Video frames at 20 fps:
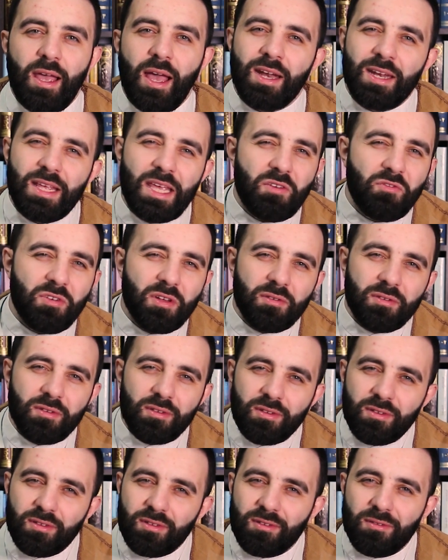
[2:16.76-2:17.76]
And
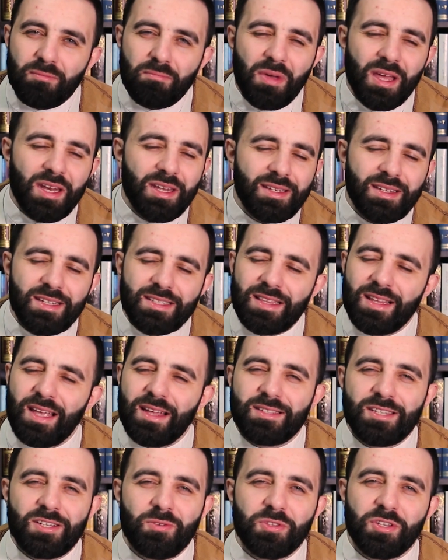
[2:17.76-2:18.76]
even many years
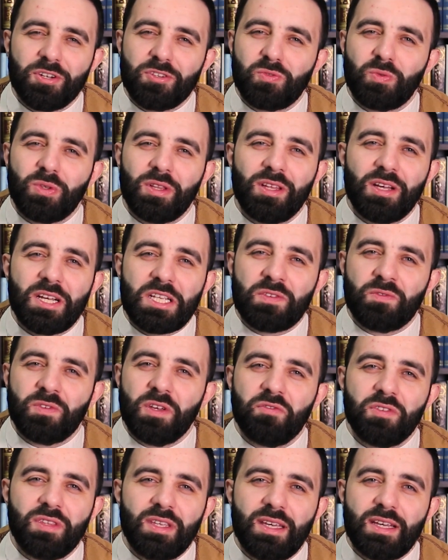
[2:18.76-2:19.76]
later, when Rasulullah is
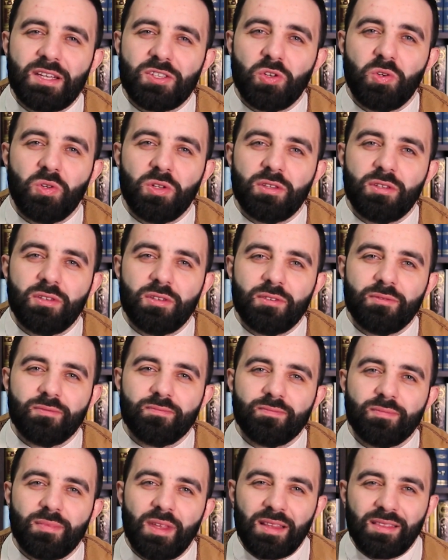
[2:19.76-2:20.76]
50 years old,
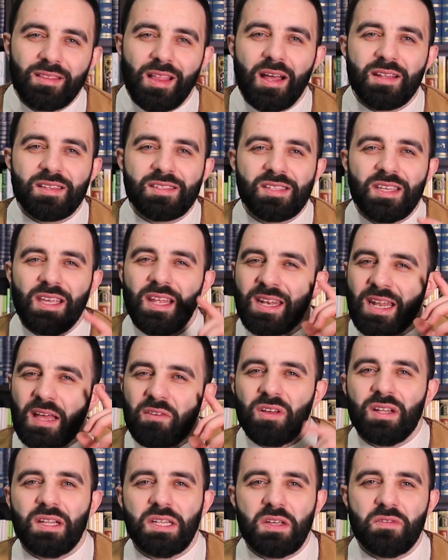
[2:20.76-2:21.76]
that scene
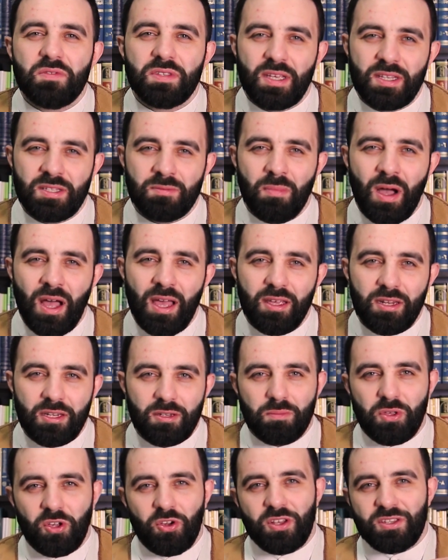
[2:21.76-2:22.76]
never leaves his mind,
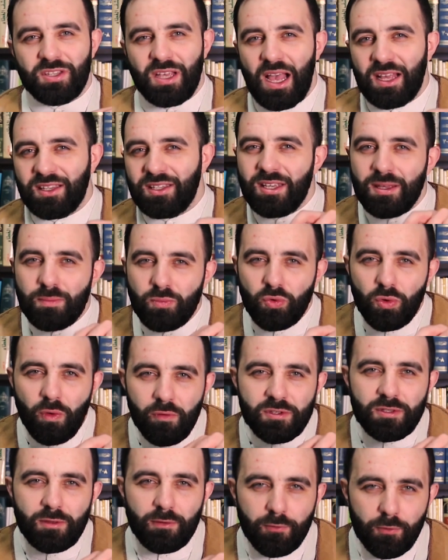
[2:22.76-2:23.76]
because as he
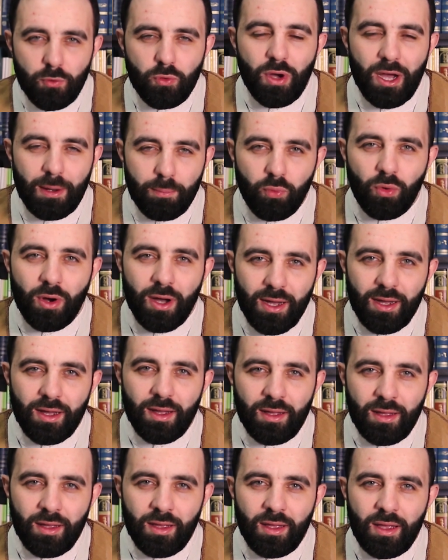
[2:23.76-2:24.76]
moves through Abwa
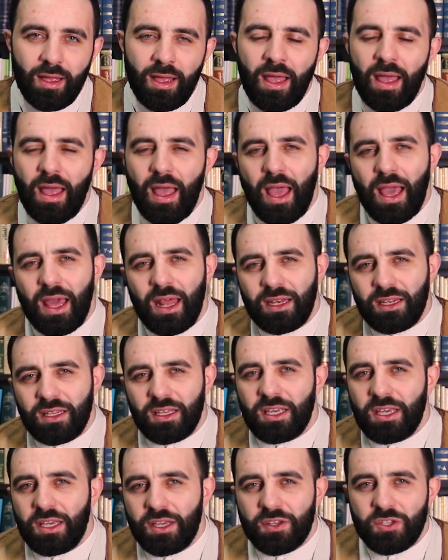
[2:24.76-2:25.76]

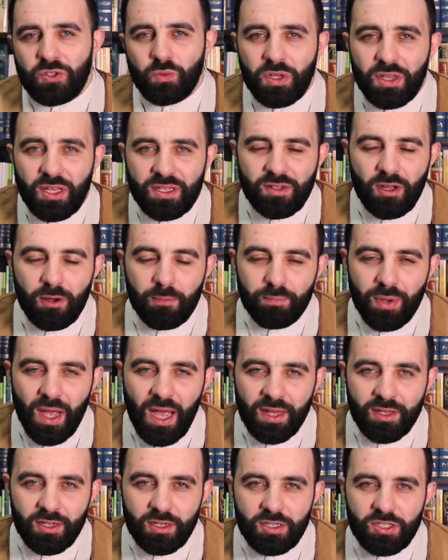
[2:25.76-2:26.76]
and he is with his
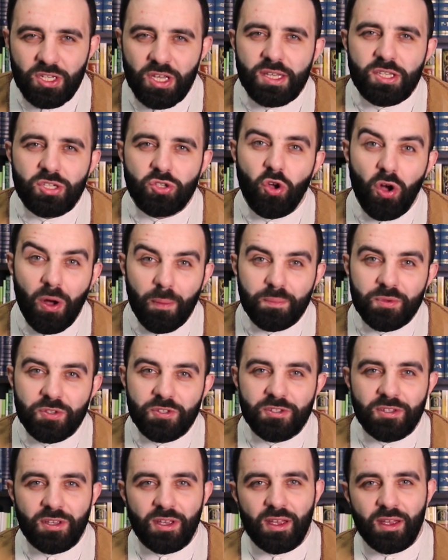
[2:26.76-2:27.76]
companions, he
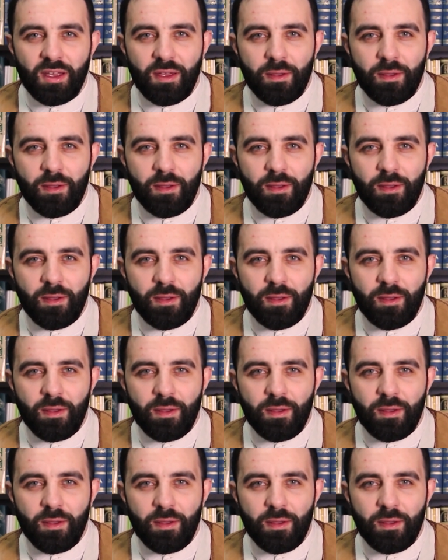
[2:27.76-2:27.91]
stops,